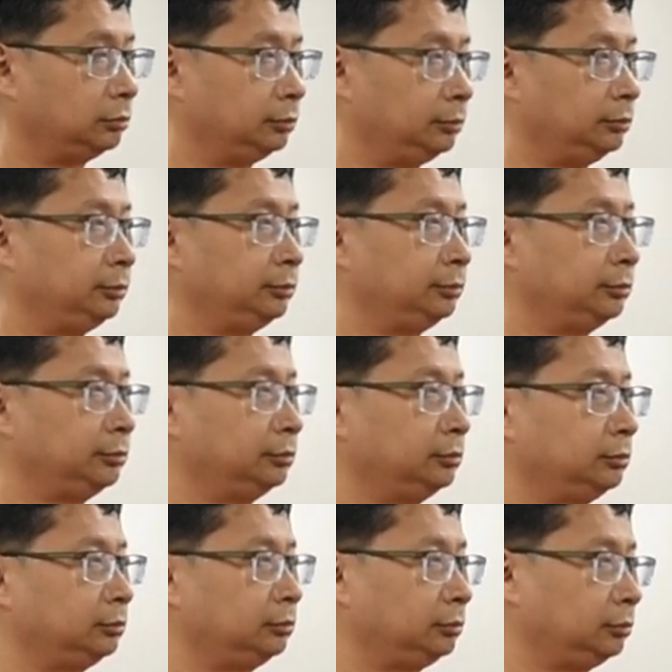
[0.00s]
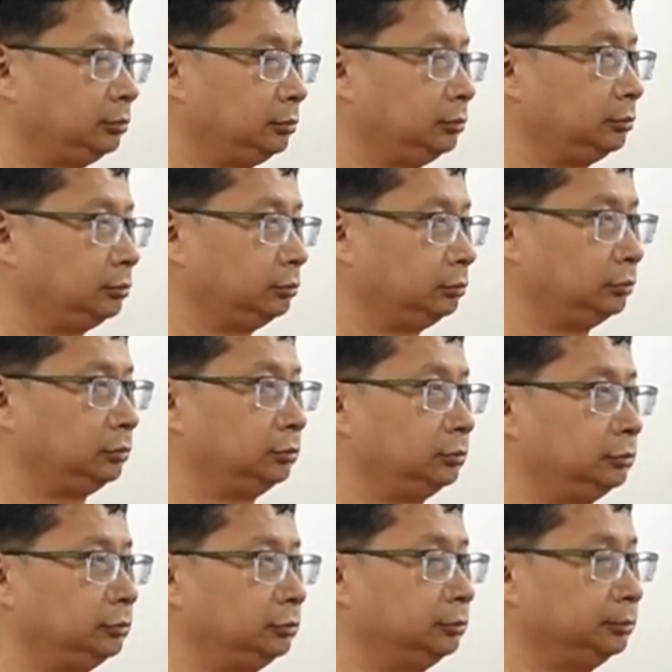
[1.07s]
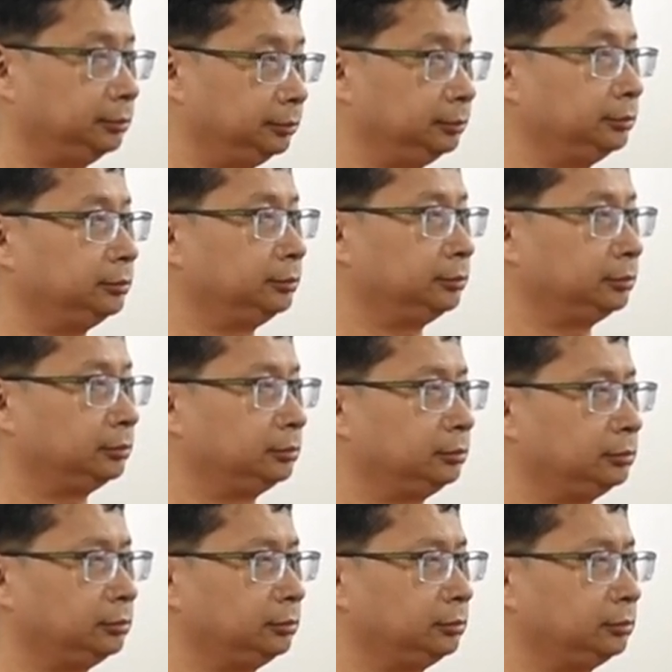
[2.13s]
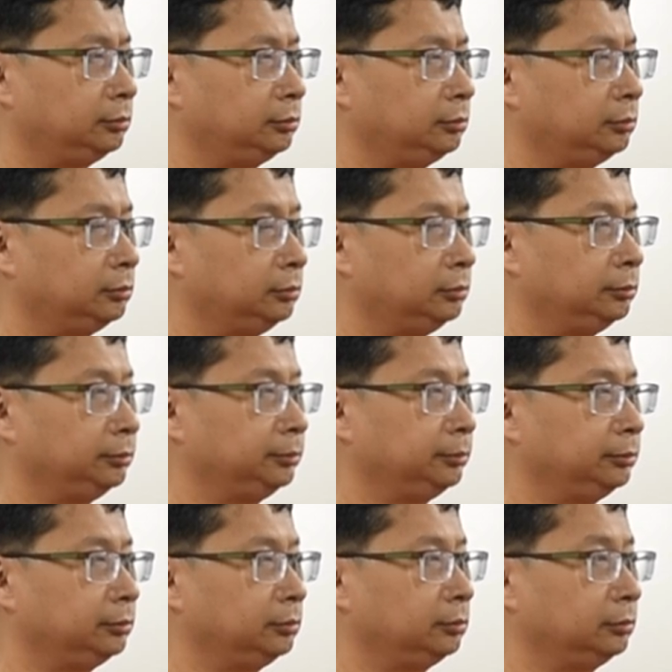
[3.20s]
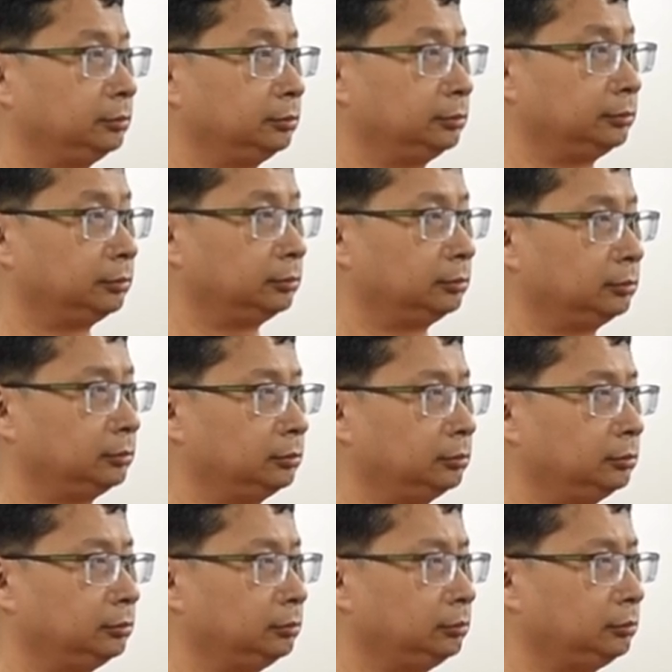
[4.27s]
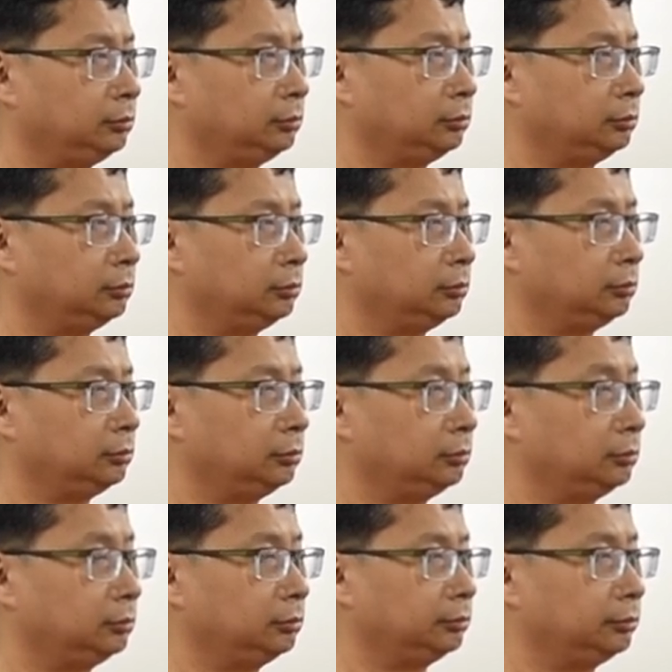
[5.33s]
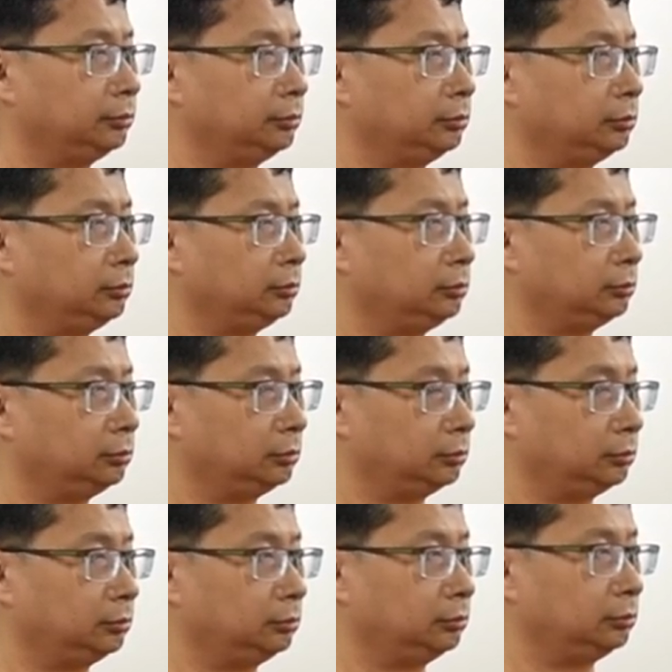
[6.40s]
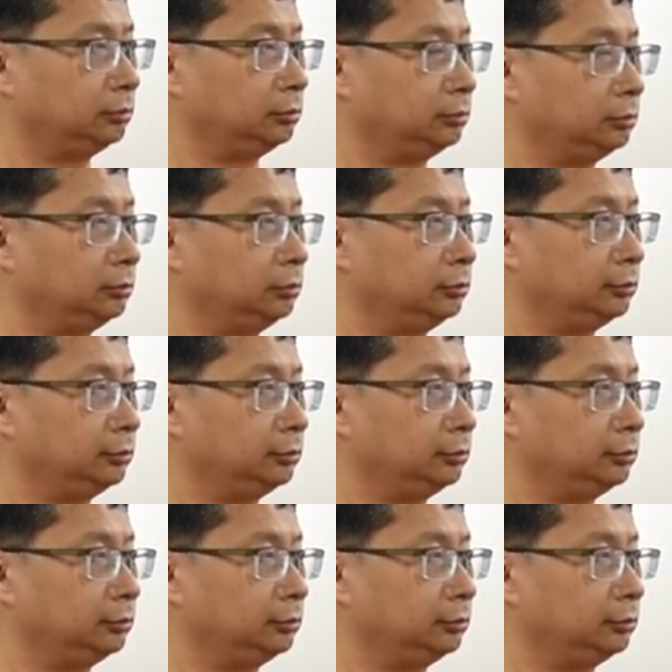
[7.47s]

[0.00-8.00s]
(silent)